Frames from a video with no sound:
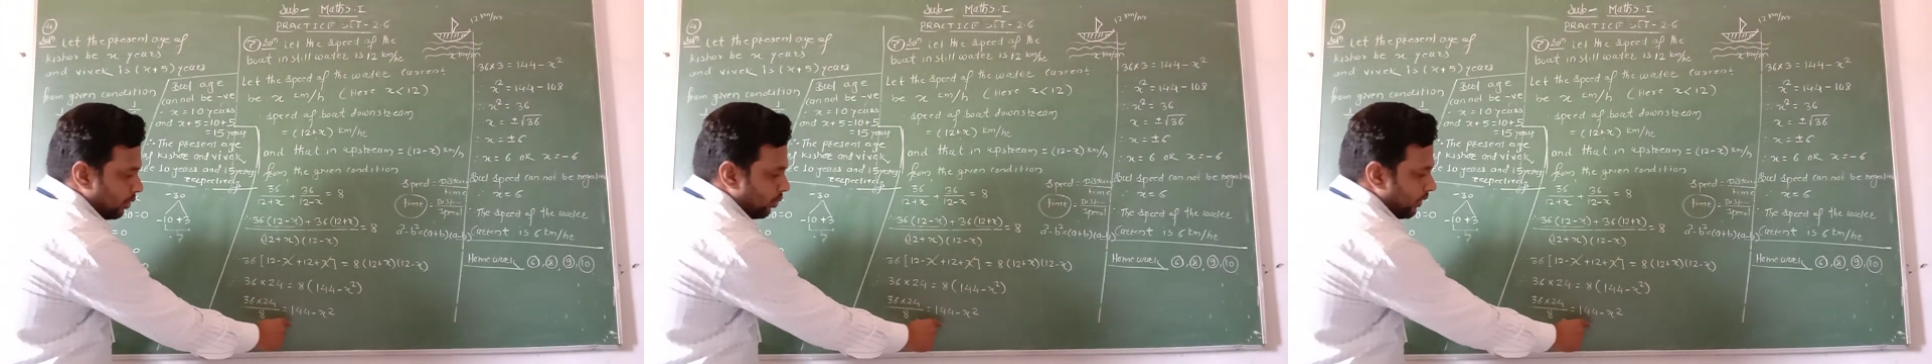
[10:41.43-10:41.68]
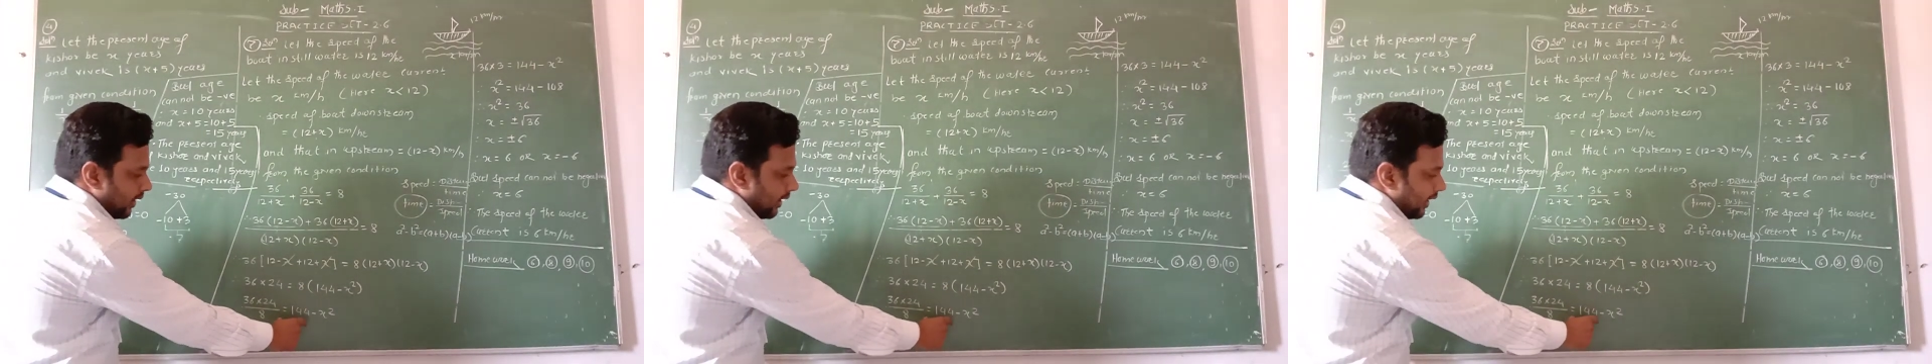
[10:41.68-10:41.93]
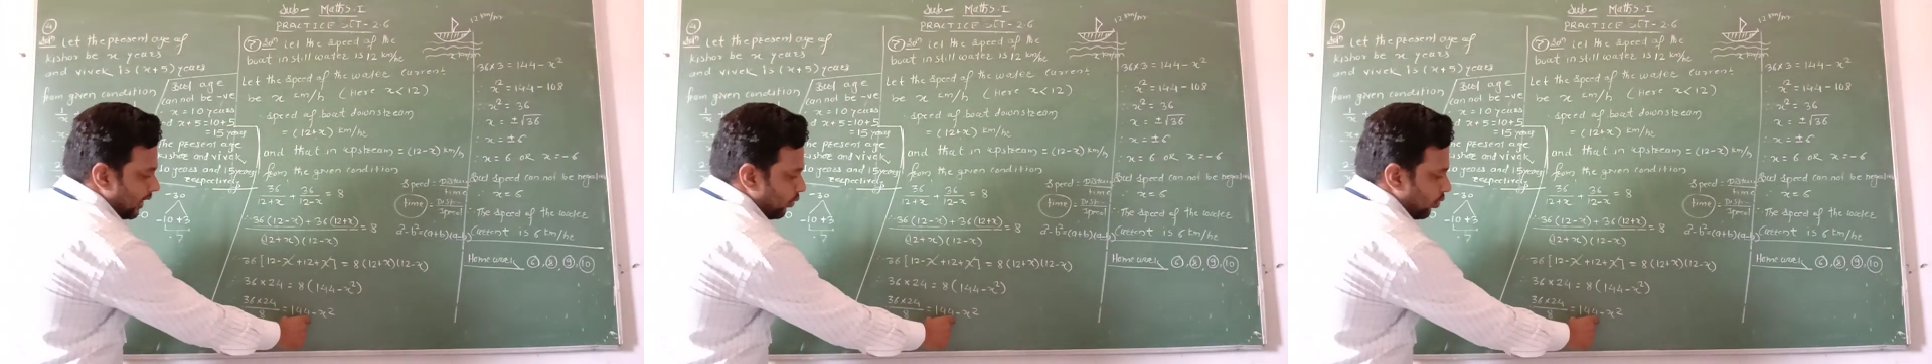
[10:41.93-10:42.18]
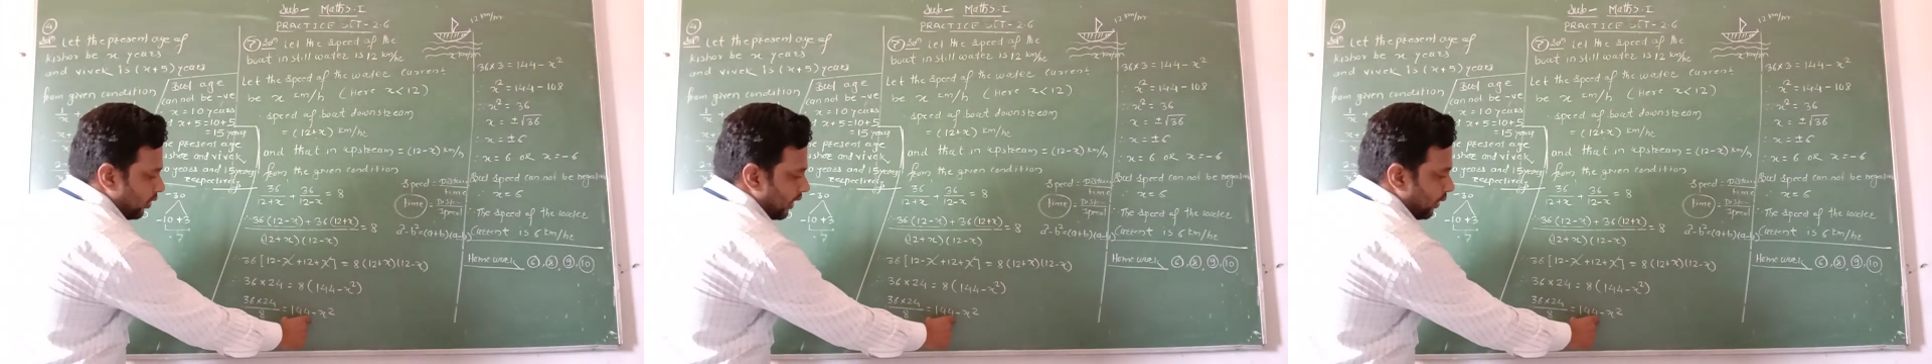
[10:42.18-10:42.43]
to
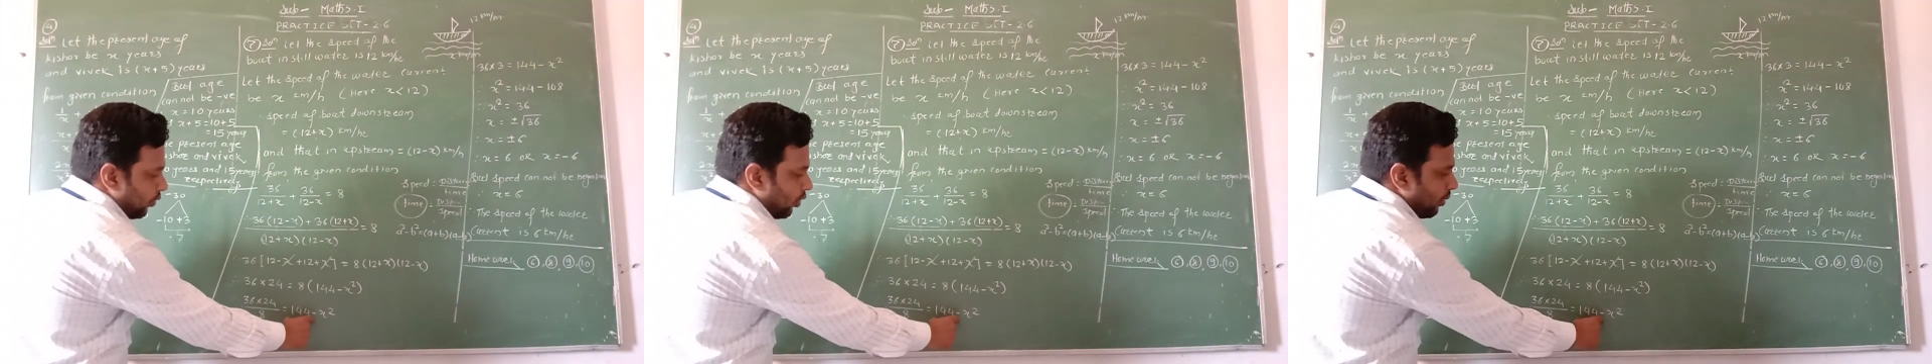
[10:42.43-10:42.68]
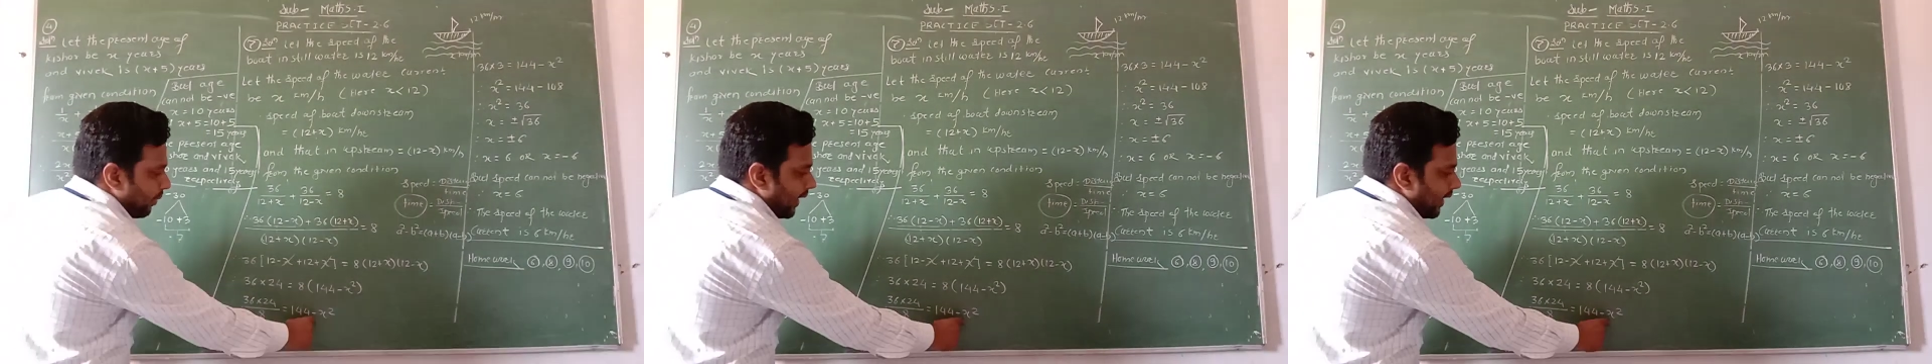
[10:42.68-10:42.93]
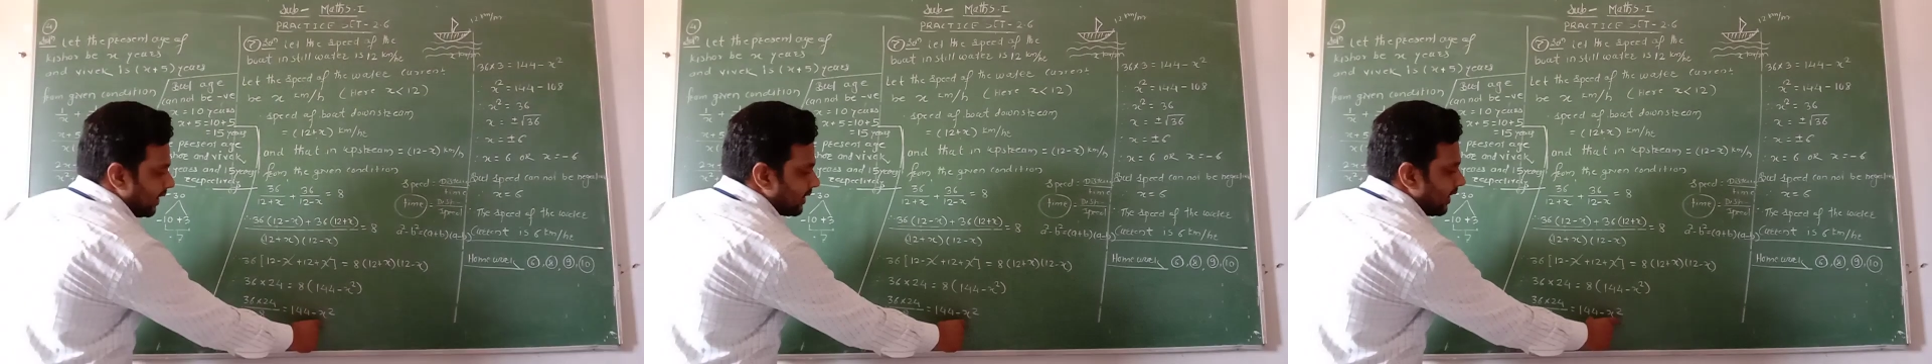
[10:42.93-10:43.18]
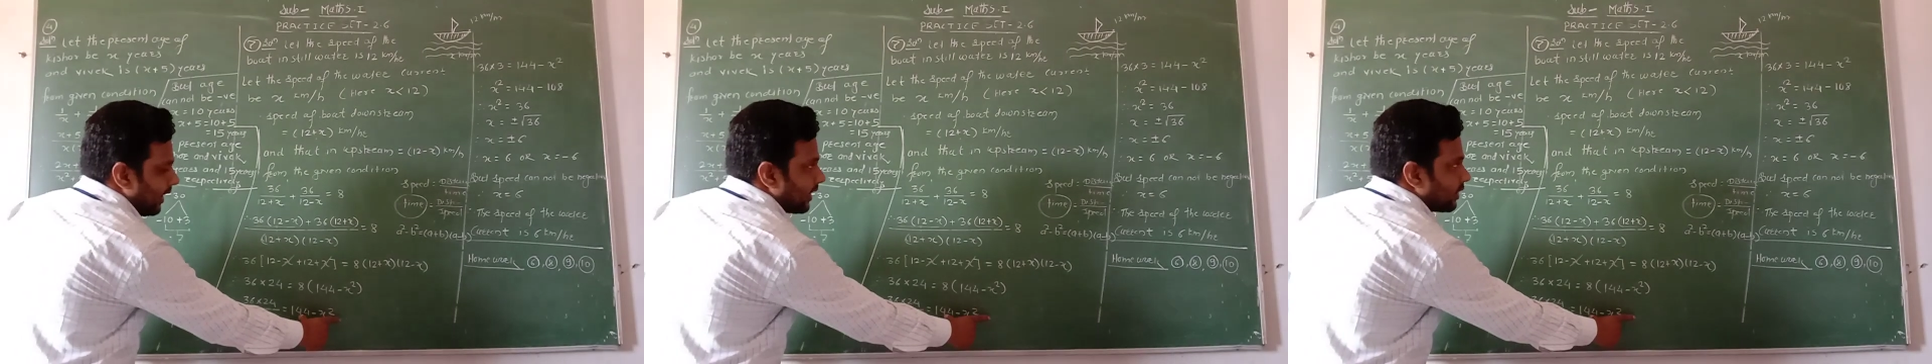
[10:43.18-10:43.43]
144 minus
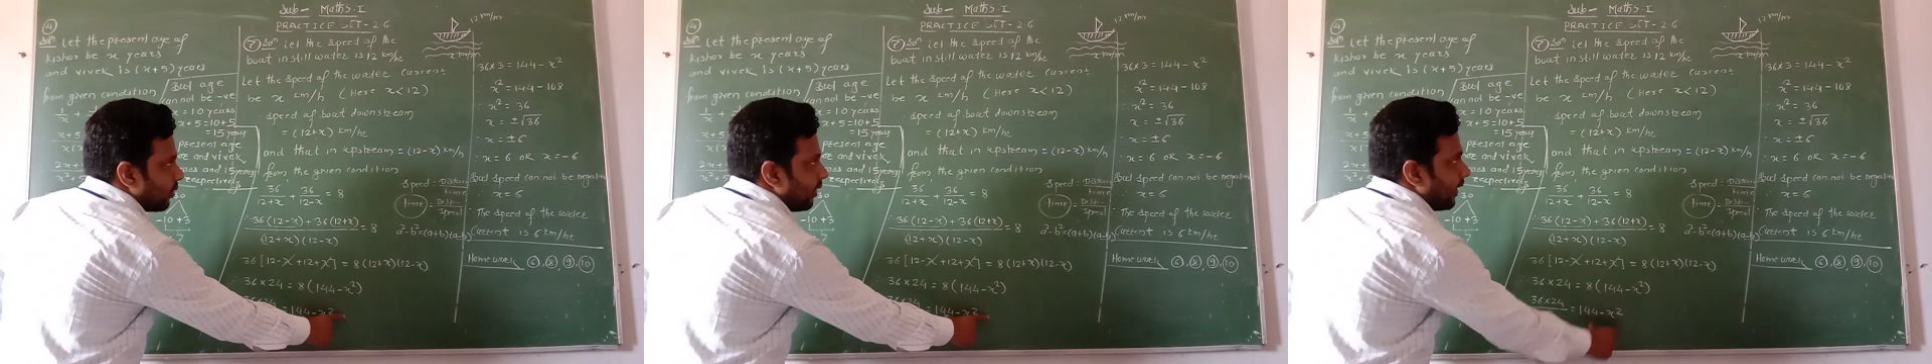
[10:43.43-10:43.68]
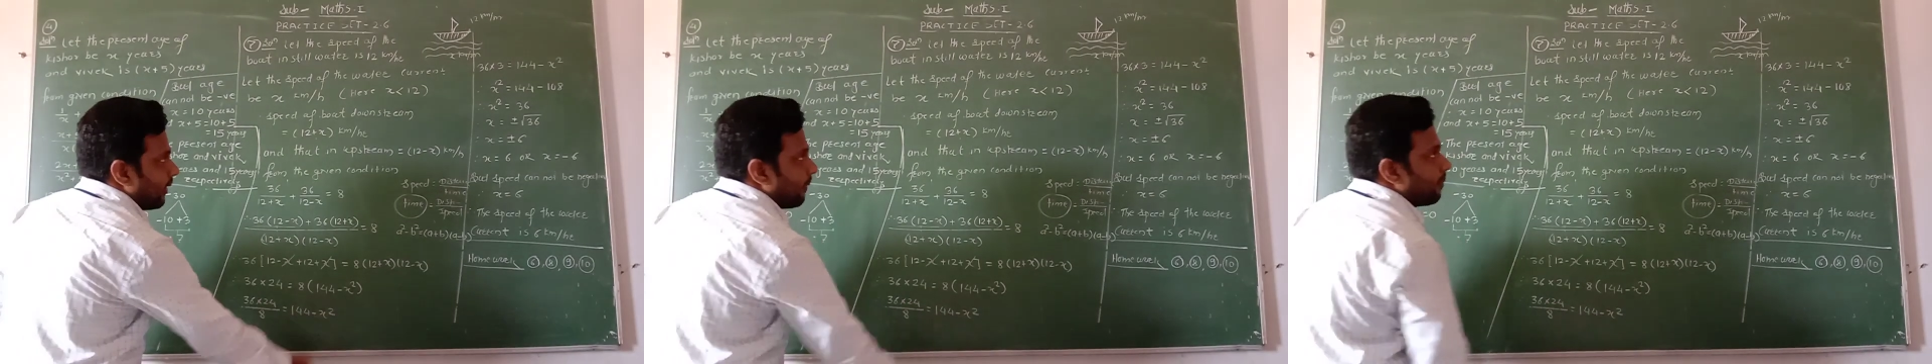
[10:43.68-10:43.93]
x square.